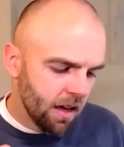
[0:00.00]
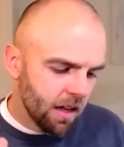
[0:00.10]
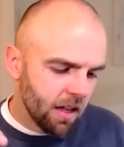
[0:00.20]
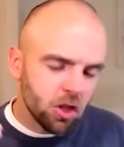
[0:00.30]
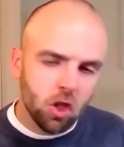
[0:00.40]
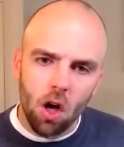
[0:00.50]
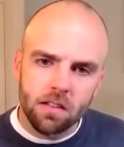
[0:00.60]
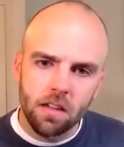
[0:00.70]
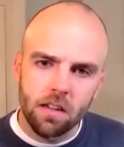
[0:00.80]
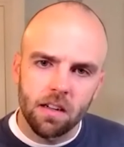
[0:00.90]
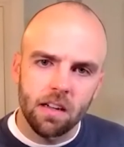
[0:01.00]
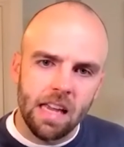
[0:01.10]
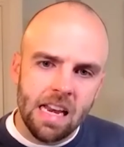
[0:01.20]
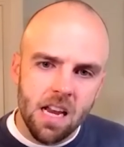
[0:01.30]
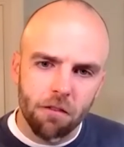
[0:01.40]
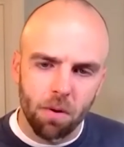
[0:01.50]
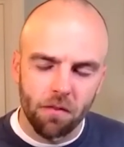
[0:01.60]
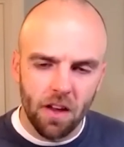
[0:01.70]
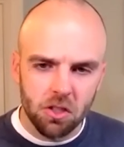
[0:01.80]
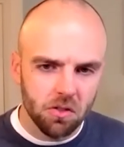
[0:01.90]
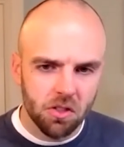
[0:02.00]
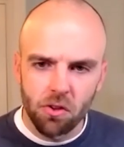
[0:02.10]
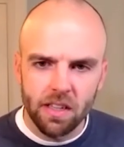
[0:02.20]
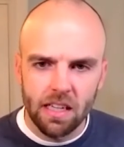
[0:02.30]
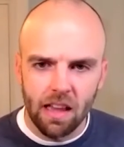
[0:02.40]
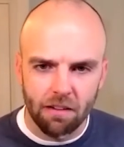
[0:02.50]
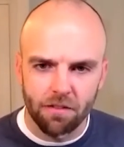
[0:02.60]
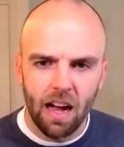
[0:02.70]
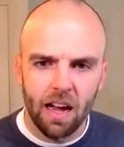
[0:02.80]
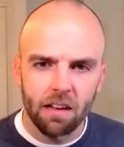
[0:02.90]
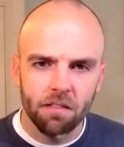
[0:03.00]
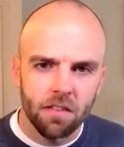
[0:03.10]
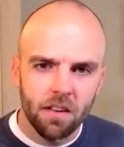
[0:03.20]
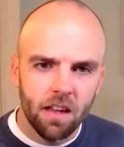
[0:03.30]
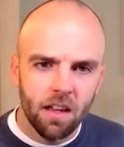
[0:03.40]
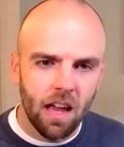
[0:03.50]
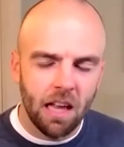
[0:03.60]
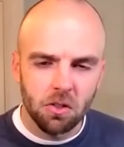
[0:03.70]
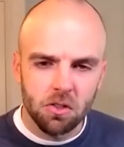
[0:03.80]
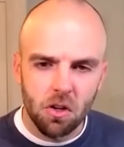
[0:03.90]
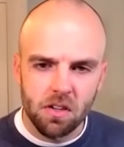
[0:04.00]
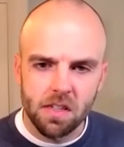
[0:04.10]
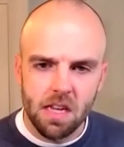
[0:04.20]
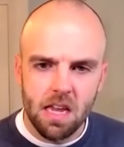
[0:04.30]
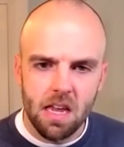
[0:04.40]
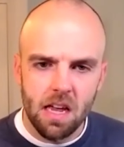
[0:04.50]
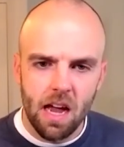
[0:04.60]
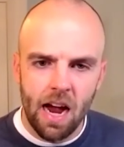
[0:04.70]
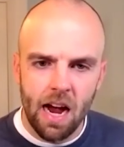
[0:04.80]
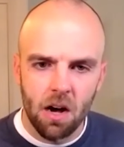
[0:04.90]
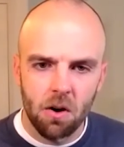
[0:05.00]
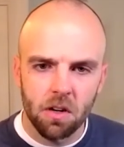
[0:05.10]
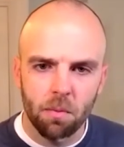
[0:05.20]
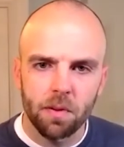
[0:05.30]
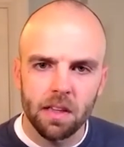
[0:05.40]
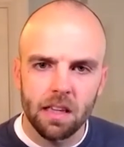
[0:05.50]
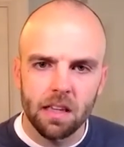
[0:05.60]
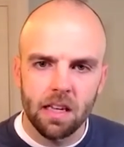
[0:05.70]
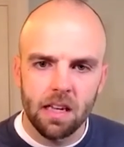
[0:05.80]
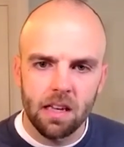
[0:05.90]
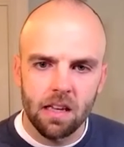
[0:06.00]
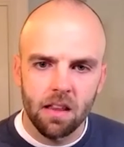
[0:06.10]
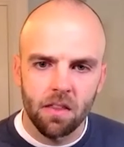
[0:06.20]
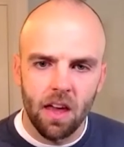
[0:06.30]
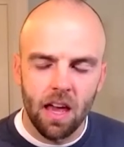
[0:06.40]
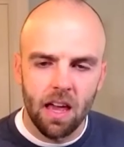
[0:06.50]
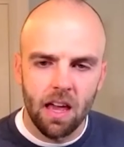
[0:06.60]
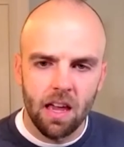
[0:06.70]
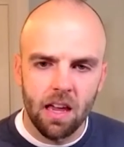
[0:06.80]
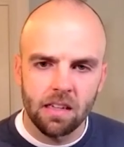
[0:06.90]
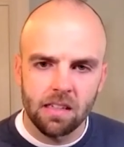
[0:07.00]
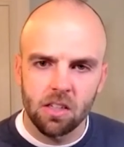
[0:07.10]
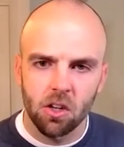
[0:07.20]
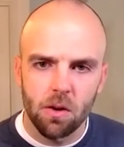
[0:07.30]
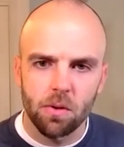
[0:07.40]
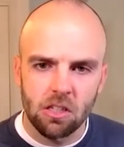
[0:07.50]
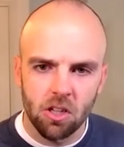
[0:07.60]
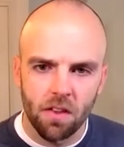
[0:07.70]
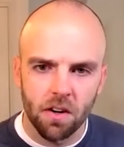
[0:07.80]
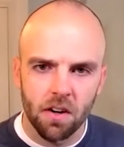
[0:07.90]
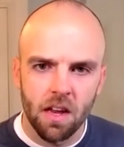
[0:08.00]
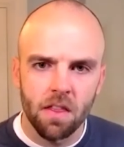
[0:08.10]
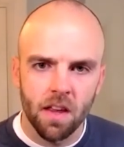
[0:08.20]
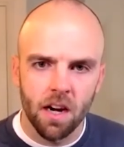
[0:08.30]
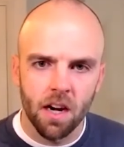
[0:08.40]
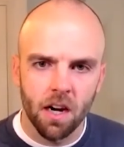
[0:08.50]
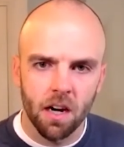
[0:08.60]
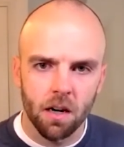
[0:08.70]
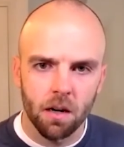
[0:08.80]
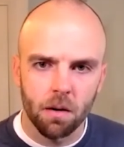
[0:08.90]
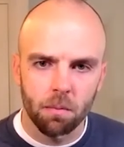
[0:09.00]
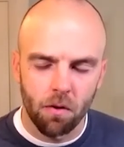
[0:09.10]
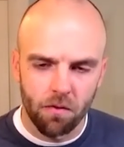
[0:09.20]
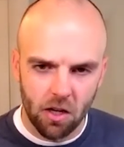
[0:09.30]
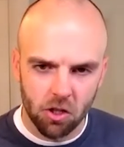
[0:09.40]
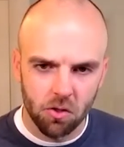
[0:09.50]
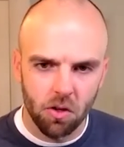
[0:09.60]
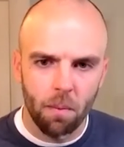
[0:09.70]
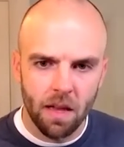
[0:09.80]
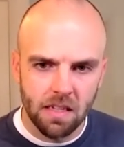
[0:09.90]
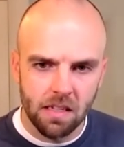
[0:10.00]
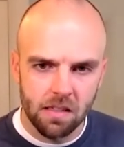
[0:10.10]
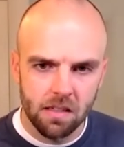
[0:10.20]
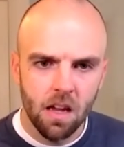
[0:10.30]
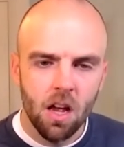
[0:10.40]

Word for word: talk to enough professionals. You only need like five, and you'll start to see how completely they disagree with each other in their professional opinions.